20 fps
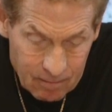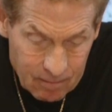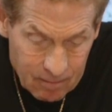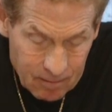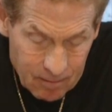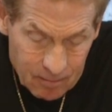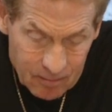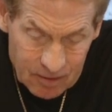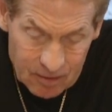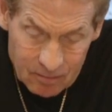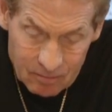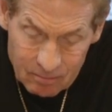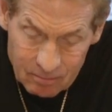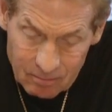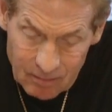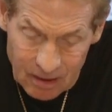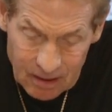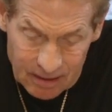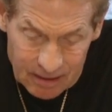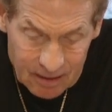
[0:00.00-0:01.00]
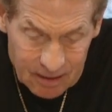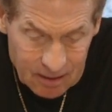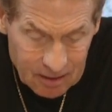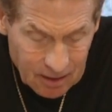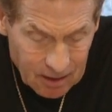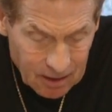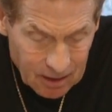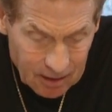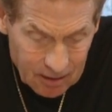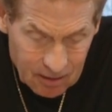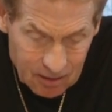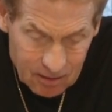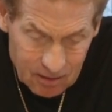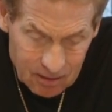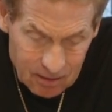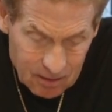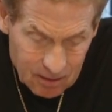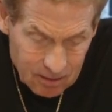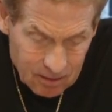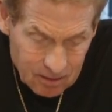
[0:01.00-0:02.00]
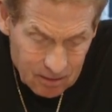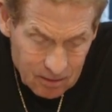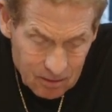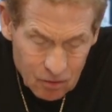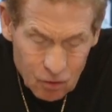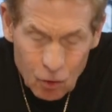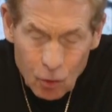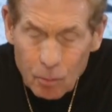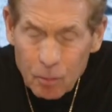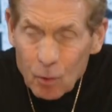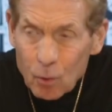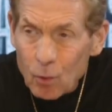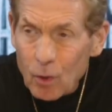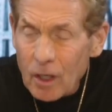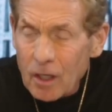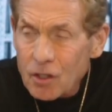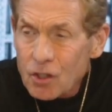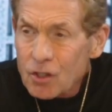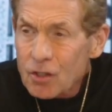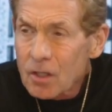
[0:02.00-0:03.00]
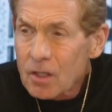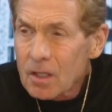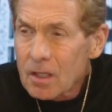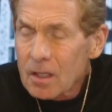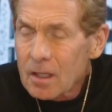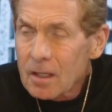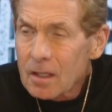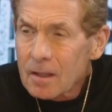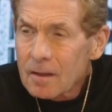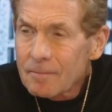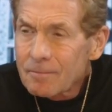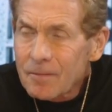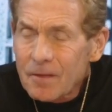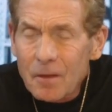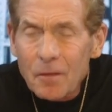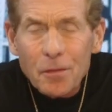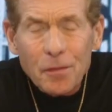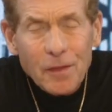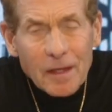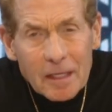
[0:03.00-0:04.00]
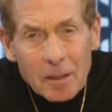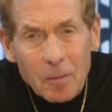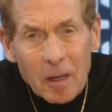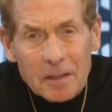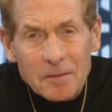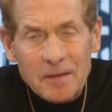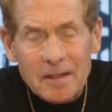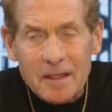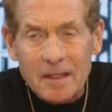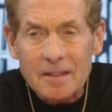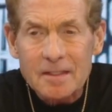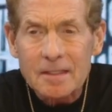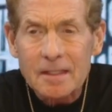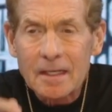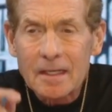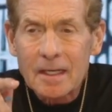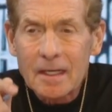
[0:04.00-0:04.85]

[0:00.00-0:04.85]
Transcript: I mean, my God, Cooper Rush, think about this.